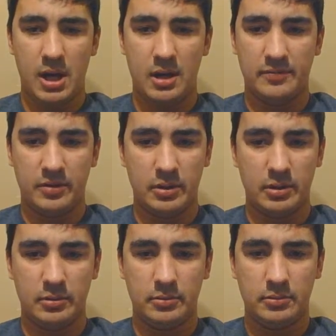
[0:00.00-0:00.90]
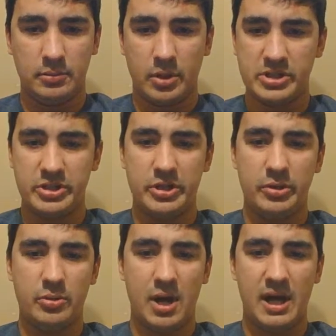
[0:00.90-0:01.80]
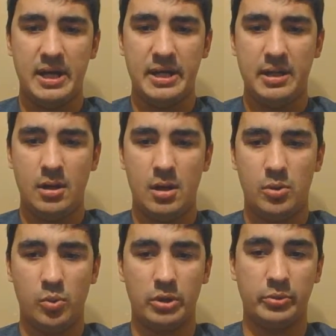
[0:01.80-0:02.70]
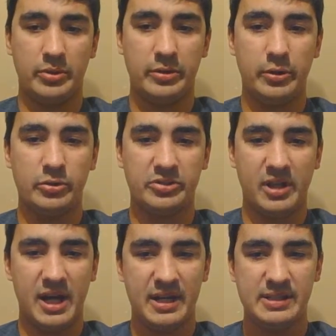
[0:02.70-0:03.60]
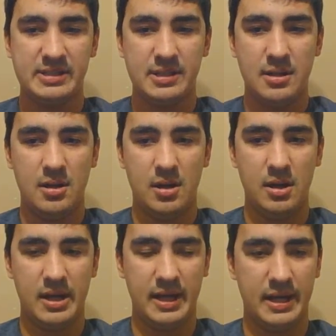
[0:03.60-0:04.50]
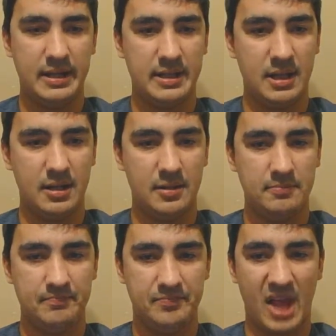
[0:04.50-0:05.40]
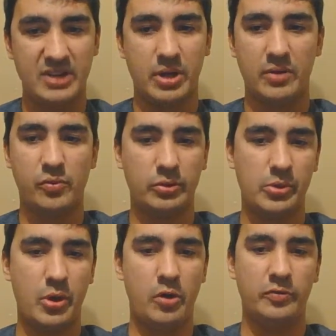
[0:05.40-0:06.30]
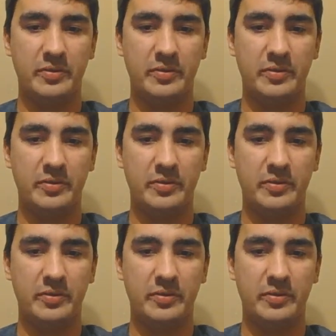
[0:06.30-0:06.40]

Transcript: For question 2, I worked with Google Slides, and actually I worked with all of them